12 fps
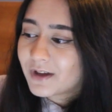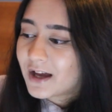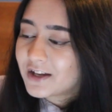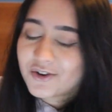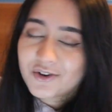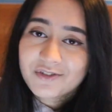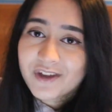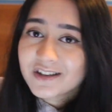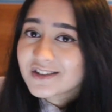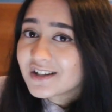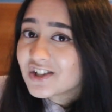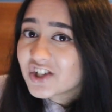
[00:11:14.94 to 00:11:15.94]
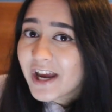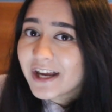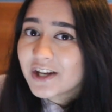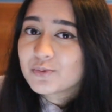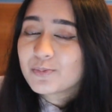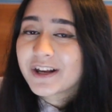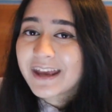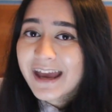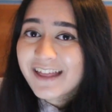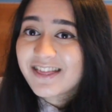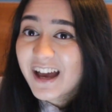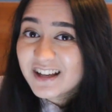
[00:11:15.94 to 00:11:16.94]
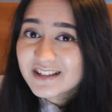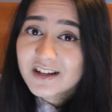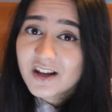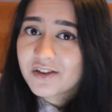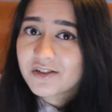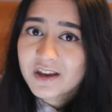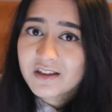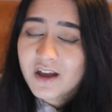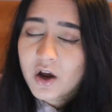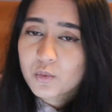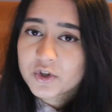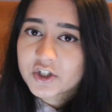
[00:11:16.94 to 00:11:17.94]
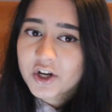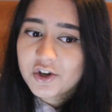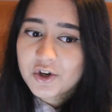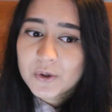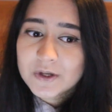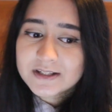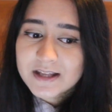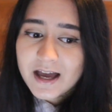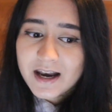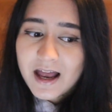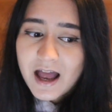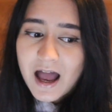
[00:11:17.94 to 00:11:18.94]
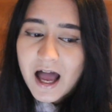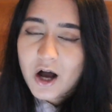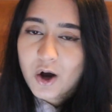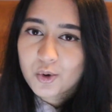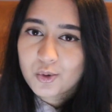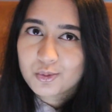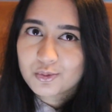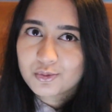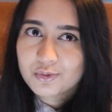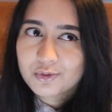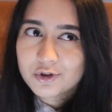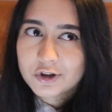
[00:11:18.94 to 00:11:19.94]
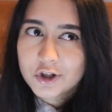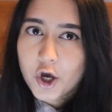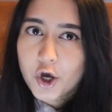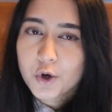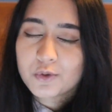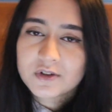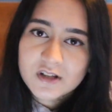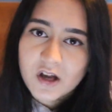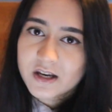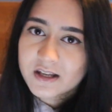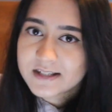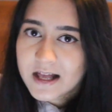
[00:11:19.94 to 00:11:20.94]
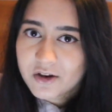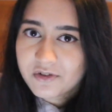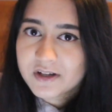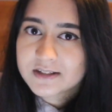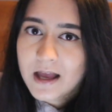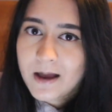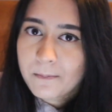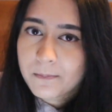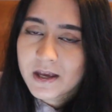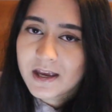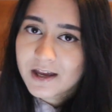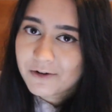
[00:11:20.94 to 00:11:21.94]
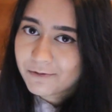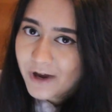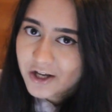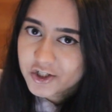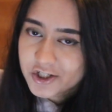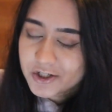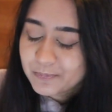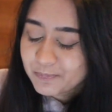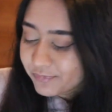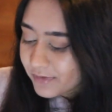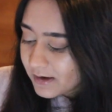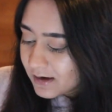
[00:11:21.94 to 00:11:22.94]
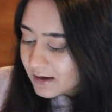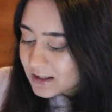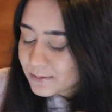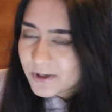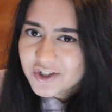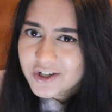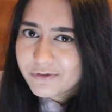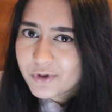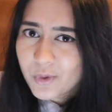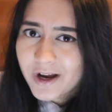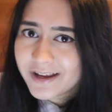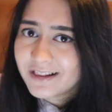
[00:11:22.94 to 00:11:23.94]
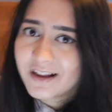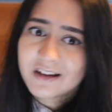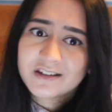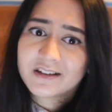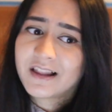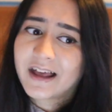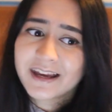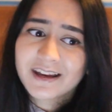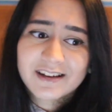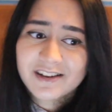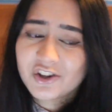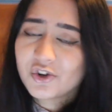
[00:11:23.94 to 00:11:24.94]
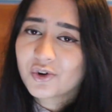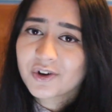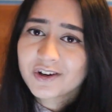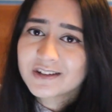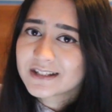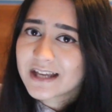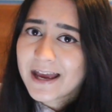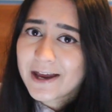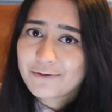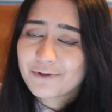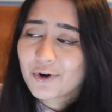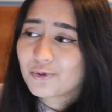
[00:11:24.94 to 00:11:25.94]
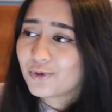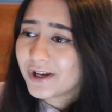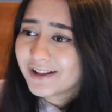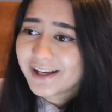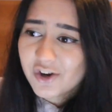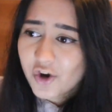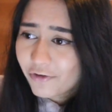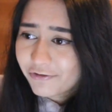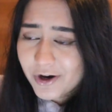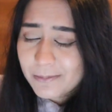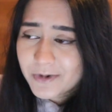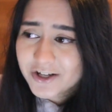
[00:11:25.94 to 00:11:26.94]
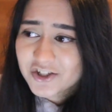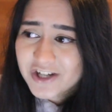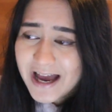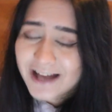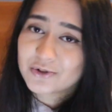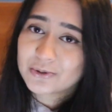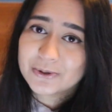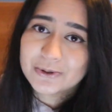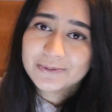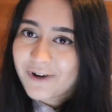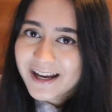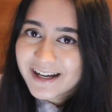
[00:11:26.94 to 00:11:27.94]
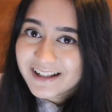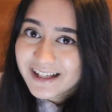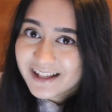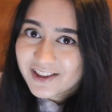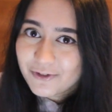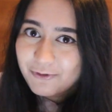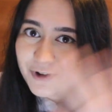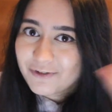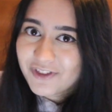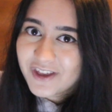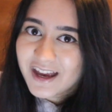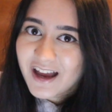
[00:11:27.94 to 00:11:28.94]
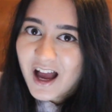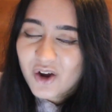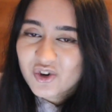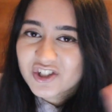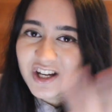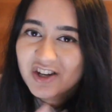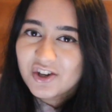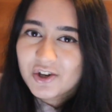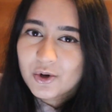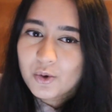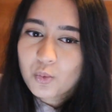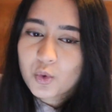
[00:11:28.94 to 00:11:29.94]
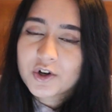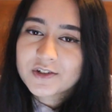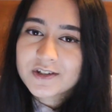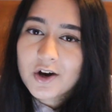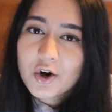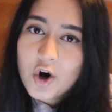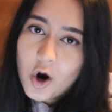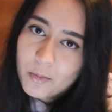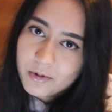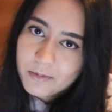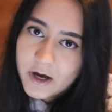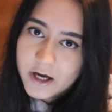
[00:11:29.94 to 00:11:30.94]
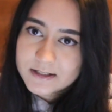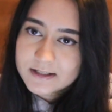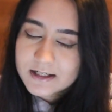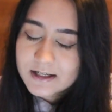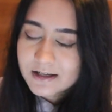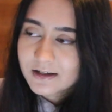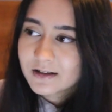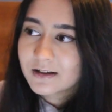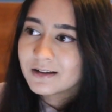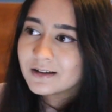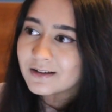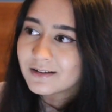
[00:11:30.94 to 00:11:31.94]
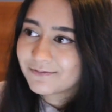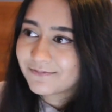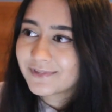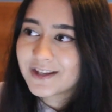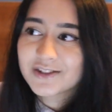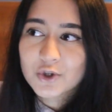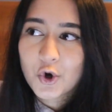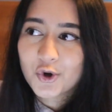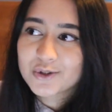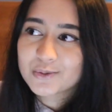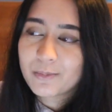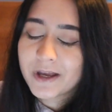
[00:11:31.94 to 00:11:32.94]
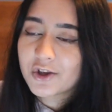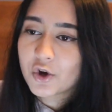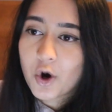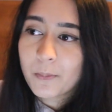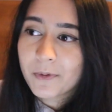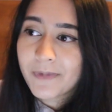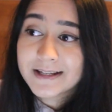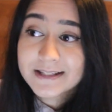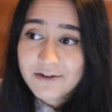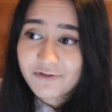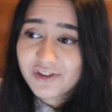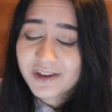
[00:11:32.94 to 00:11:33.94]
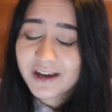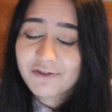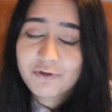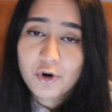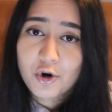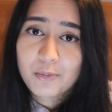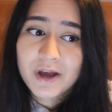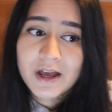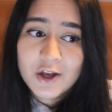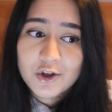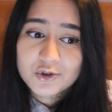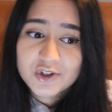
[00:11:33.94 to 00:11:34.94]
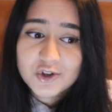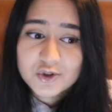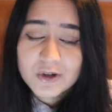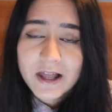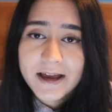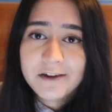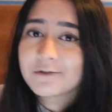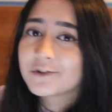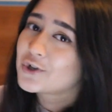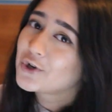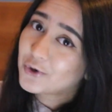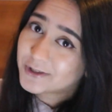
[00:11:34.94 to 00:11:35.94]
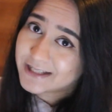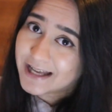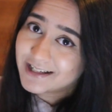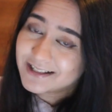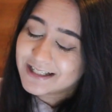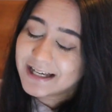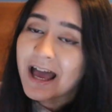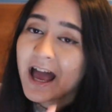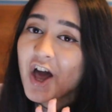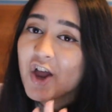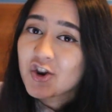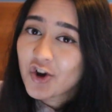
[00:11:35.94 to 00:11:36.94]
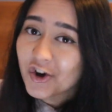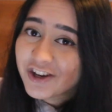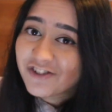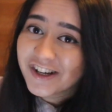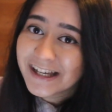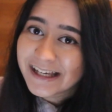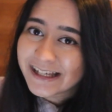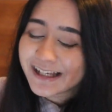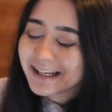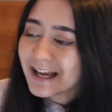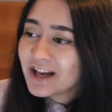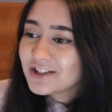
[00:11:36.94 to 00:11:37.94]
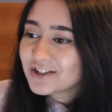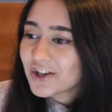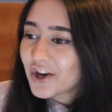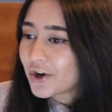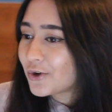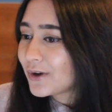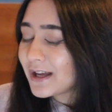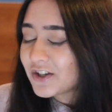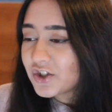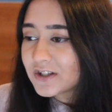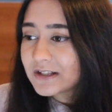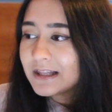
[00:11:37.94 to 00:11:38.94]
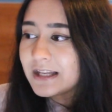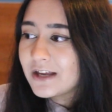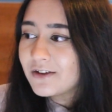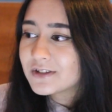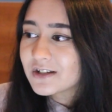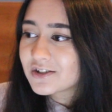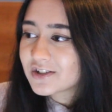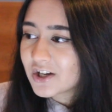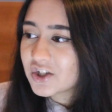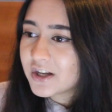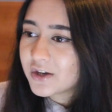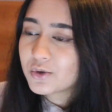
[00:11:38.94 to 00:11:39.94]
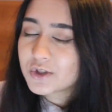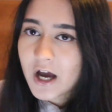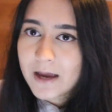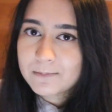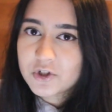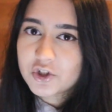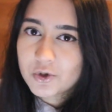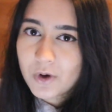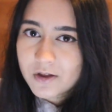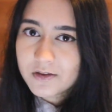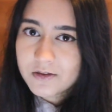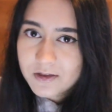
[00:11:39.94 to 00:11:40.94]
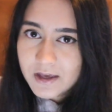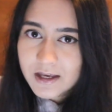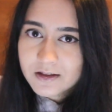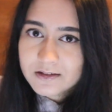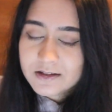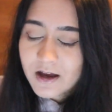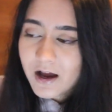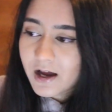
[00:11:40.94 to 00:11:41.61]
I don't know if that's going to change, but again, that is another thing that I wish I knew, is that how low the starting salaries can be in fashion. Especially if you work in London, like, you're gonna save really not very much at all. Finally, the fifth thing I wish I knew was compromising. This course will make you compromise everything from your social life to your sanity. Not even kidding. So it just leaves such little time to do other things.